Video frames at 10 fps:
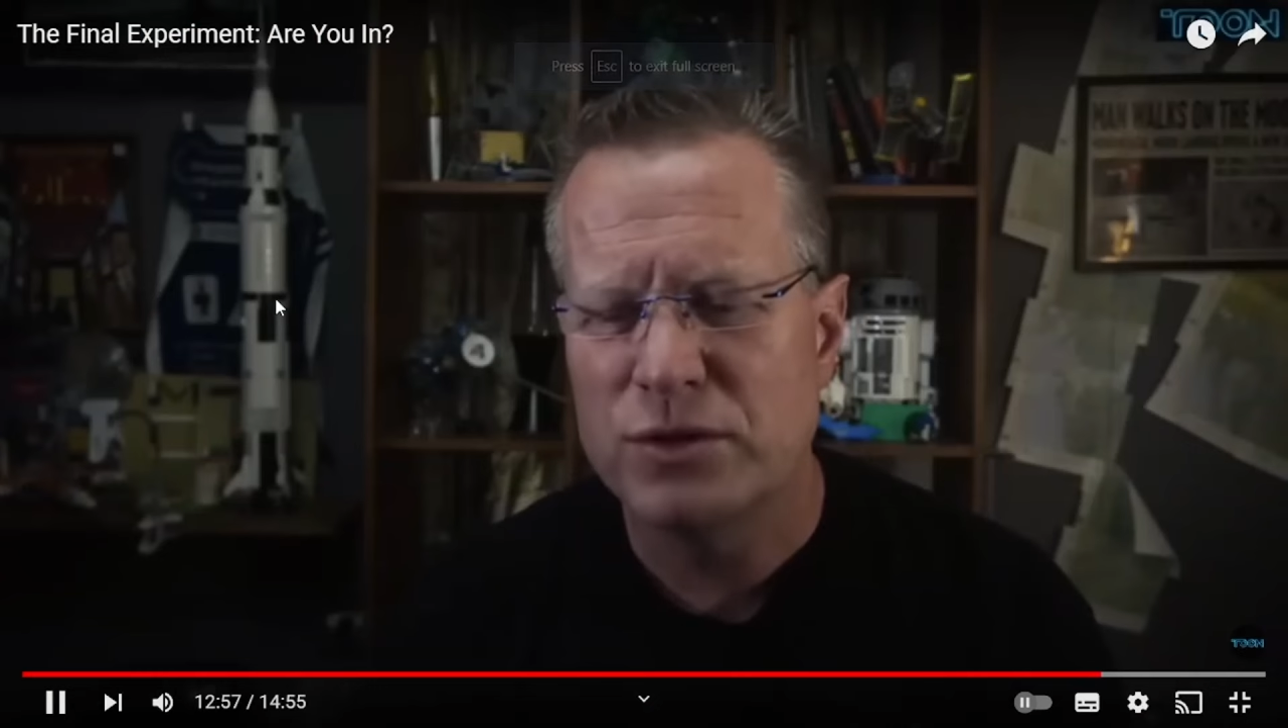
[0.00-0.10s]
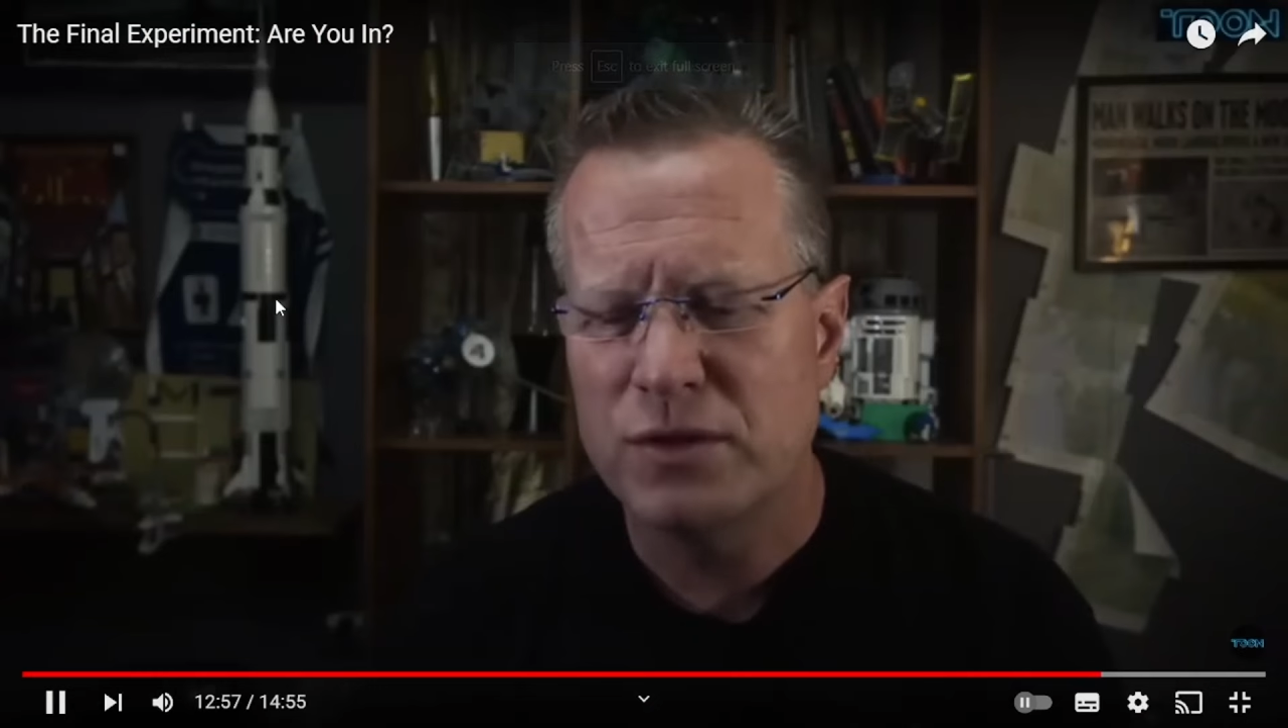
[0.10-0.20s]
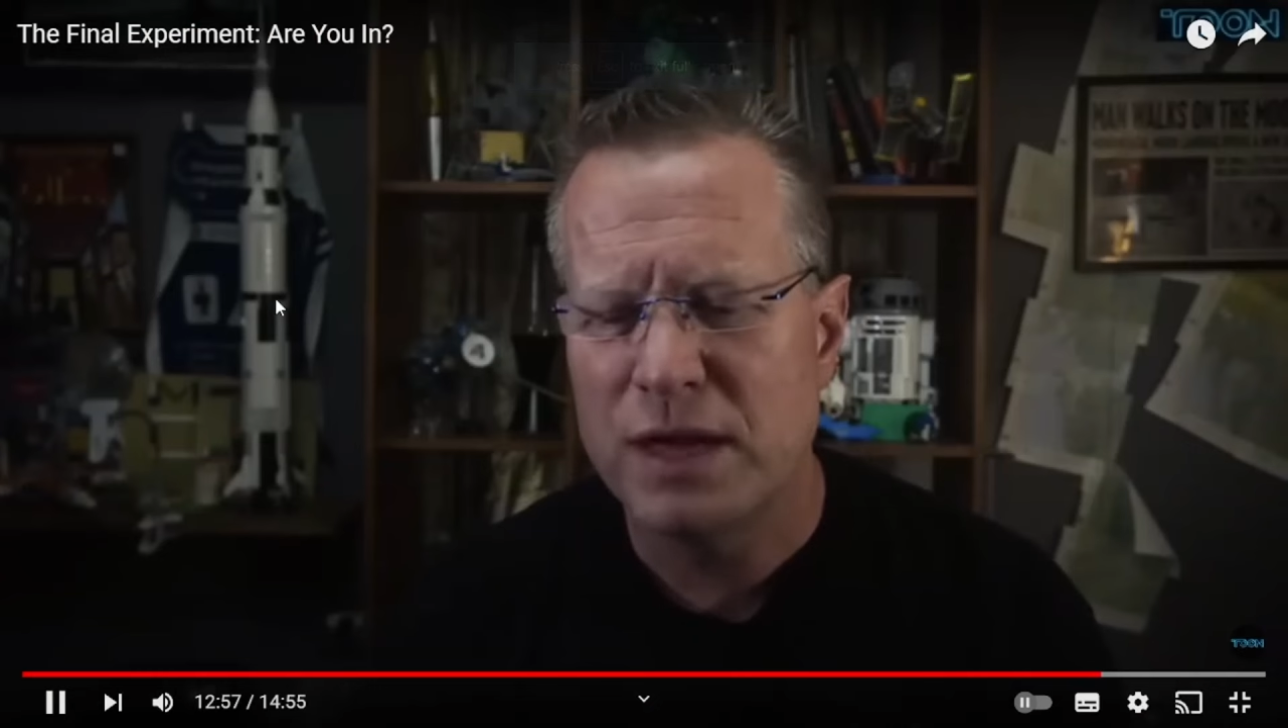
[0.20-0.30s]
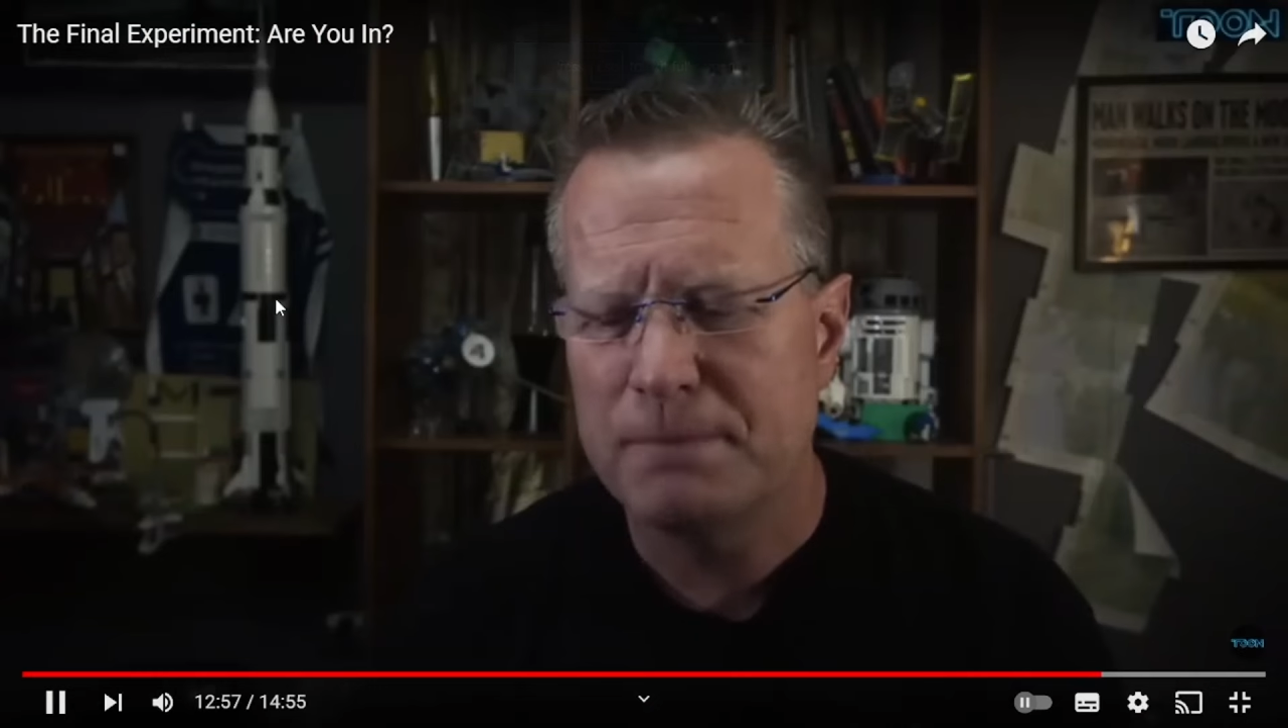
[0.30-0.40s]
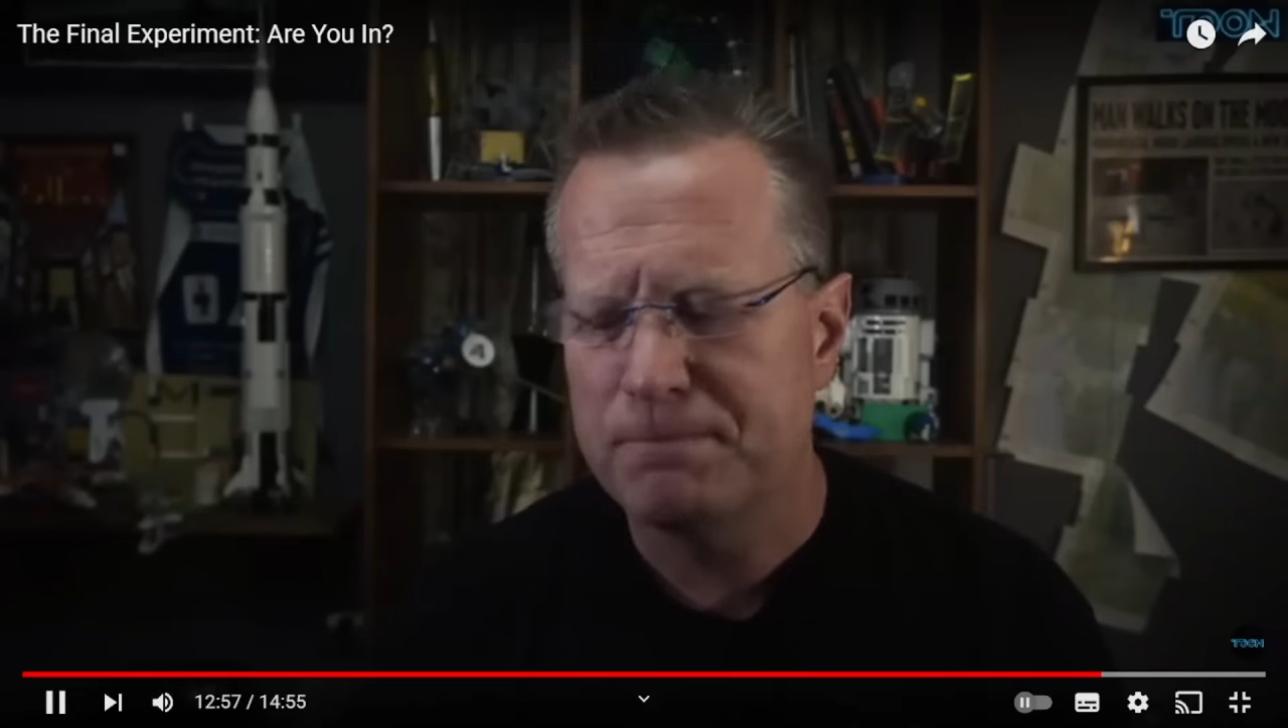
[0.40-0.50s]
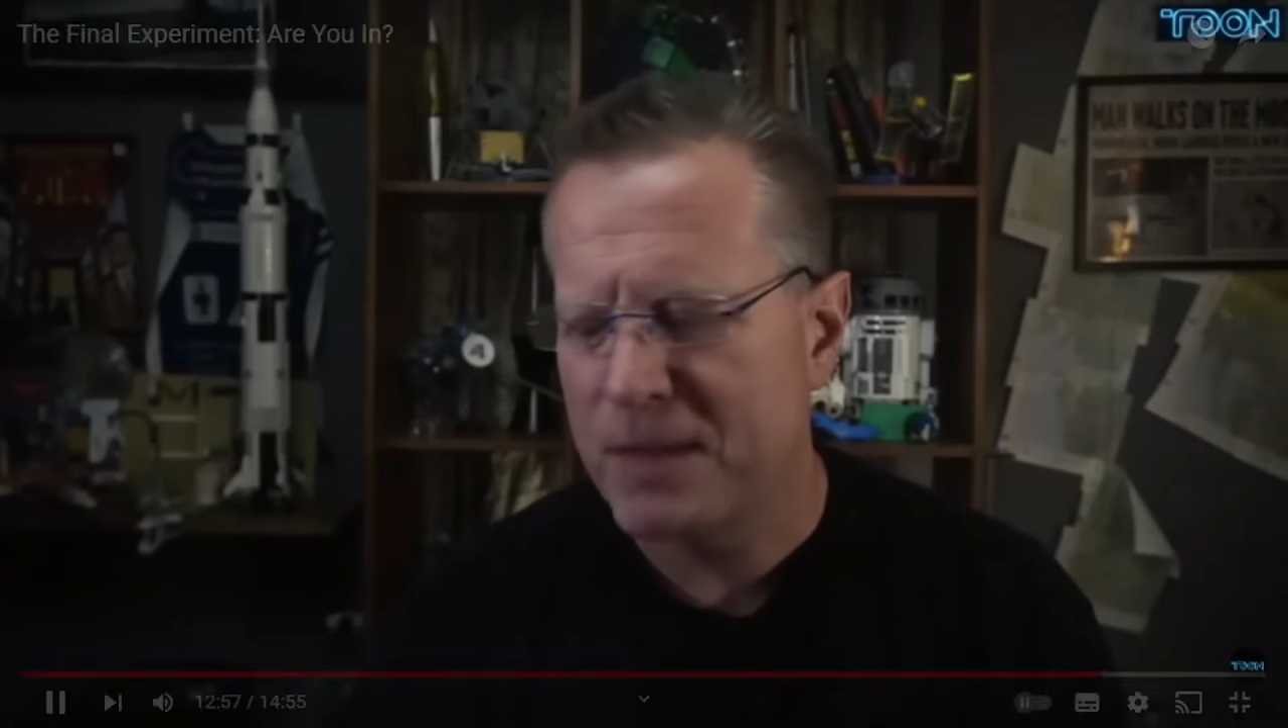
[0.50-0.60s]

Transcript: do that?